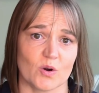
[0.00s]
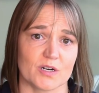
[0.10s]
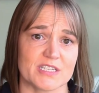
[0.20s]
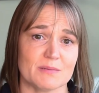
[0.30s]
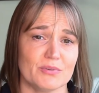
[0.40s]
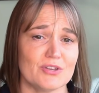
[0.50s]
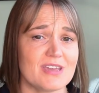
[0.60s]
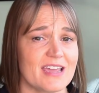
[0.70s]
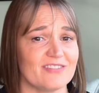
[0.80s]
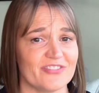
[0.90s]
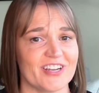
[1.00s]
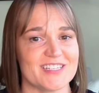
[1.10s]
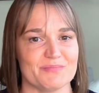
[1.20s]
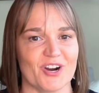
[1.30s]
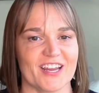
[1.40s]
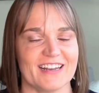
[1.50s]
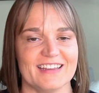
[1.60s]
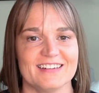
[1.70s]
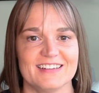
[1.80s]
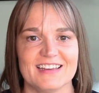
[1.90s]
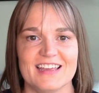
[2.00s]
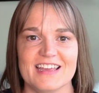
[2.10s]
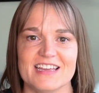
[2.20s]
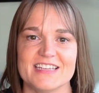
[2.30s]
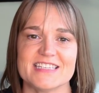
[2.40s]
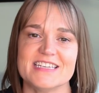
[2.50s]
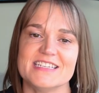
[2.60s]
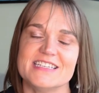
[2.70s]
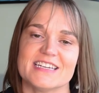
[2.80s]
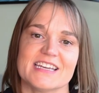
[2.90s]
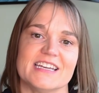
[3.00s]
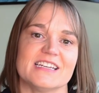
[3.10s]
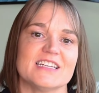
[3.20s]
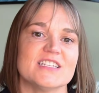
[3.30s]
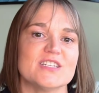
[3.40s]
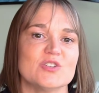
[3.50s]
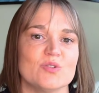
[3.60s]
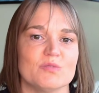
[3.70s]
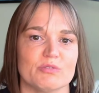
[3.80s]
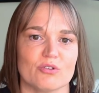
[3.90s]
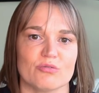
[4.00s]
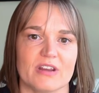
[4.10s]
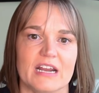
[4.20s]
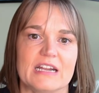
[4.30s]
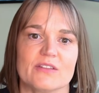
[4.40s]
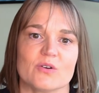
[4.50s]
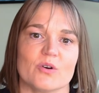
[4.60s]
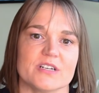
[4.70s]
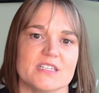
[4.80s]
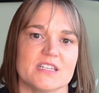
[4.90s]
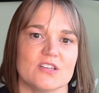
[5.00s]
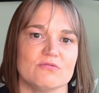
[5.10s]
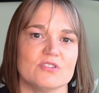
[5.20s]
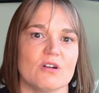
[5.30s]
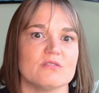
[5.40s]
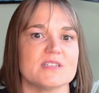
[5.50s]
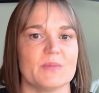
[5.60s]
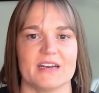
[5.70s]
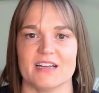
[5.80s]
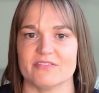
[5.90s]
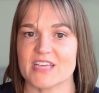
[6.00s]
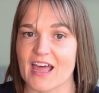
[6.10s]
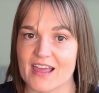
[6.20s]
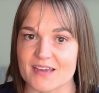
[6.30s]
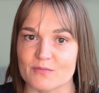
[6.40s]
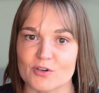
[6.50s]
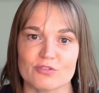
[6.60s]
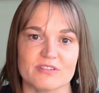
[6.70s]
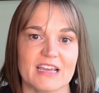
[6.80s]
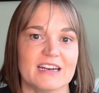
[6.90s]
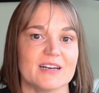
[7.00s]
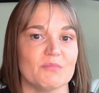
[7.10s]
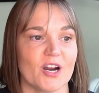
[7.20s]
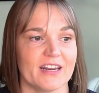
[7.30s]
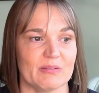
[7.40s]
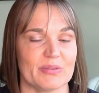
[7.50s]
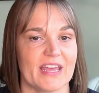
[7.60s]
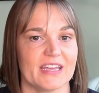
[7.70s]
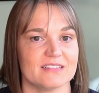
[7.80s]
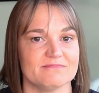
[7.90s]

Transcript: course, but you can't forget to market it. It's easy to get consumed with creating the course so that you don't spend enough time creating a marketing plan.